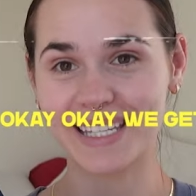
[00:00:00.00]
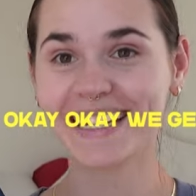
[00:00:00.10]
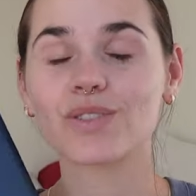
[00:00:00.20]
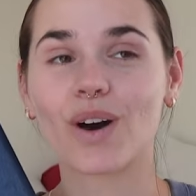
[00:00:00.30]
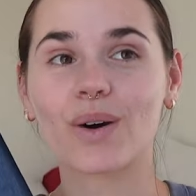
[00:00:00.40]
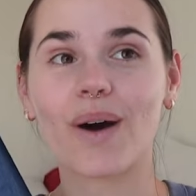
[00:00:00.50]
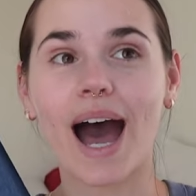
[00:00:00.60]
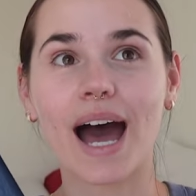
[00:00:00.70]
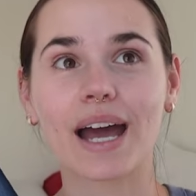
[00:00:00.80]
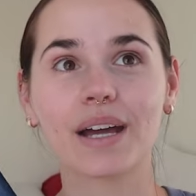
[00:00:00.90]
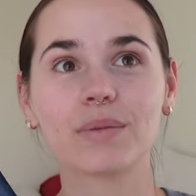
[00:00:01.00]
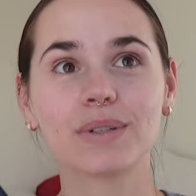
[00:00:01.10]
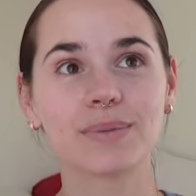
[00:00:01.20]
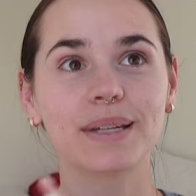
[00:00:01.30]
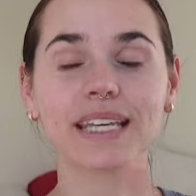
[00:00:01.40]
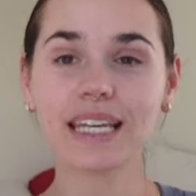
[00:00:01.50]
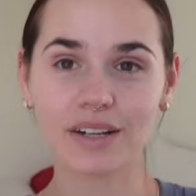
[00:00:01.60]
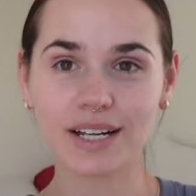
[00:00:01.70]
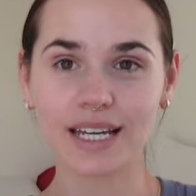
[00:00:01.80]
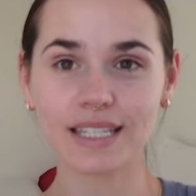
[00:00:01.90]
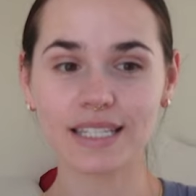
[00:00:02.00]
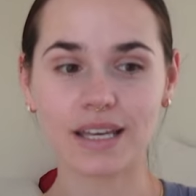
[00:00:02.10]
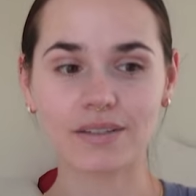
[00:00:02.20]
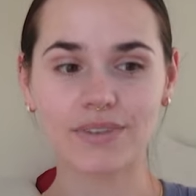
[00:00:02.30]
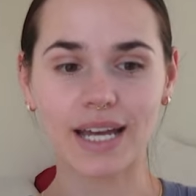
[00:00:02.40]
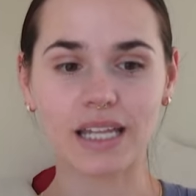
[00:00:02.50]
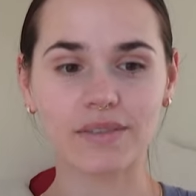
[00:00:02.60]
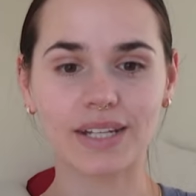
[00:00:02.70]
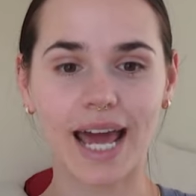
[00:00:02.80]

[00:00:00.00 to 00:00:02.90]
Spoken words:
So I was really curious if I even